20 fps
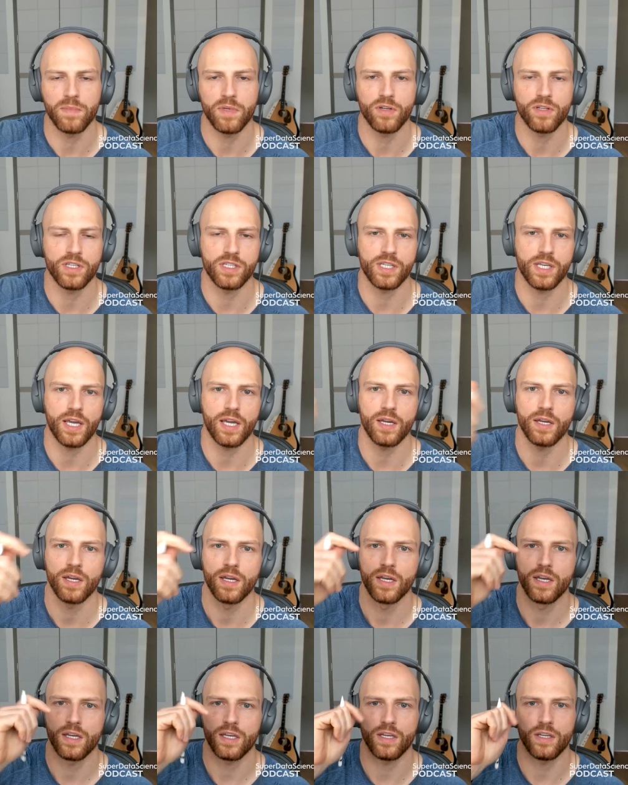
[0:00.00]
You could say,
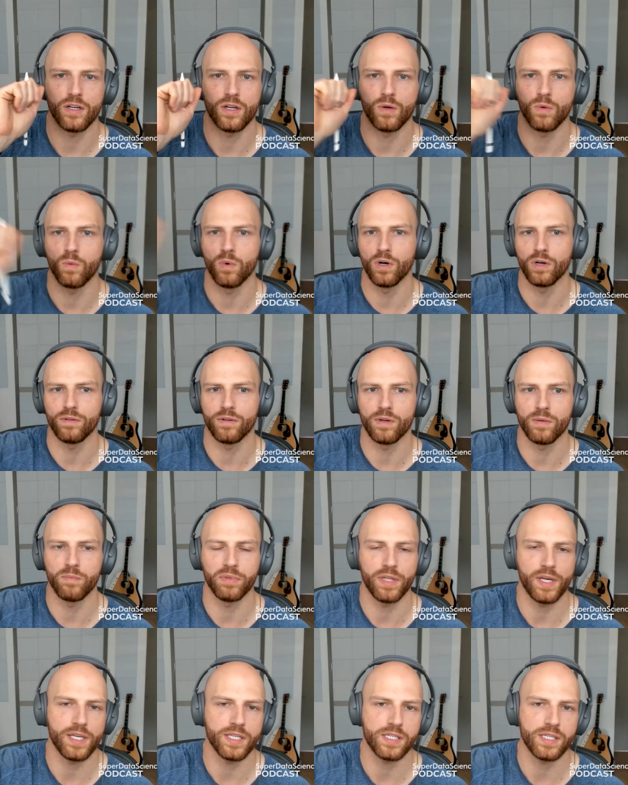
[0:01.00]
you know, we're
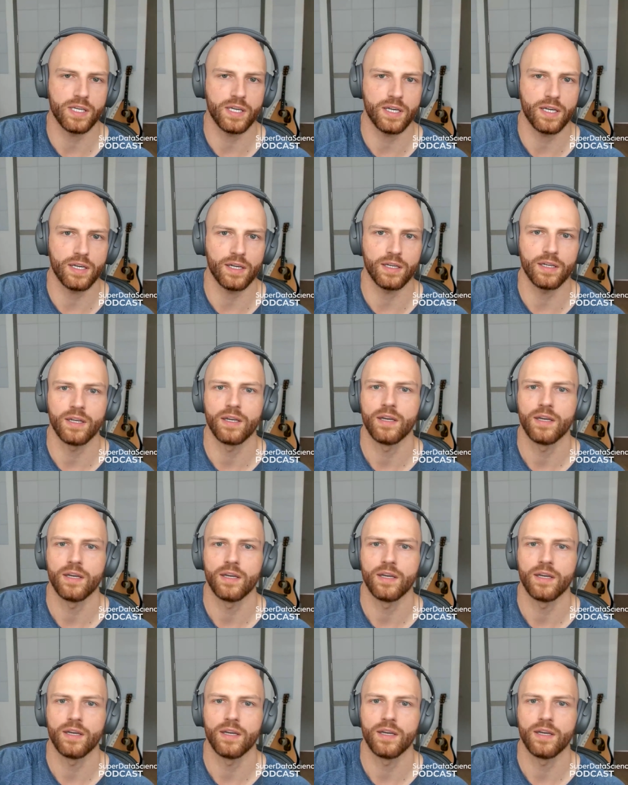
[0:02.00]
replacing